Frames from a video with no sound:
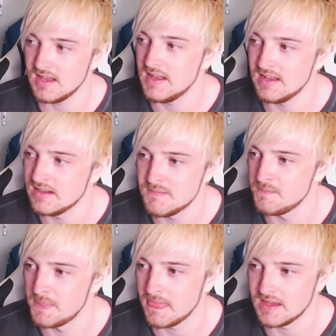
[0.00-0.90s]
I
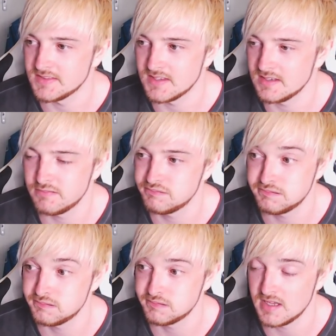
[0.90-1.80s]

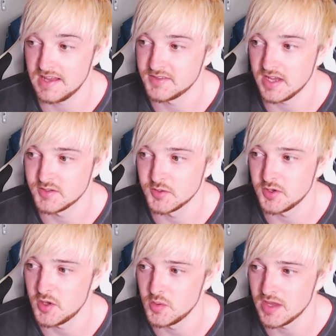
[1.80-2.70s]
don't know
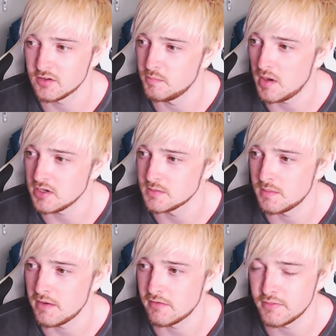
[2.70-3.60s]
who that could possibly
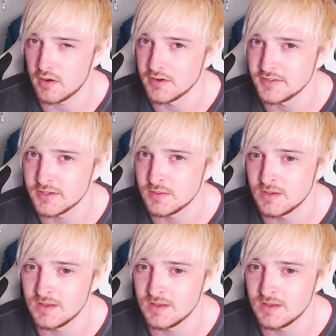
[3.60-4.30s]
be referring to.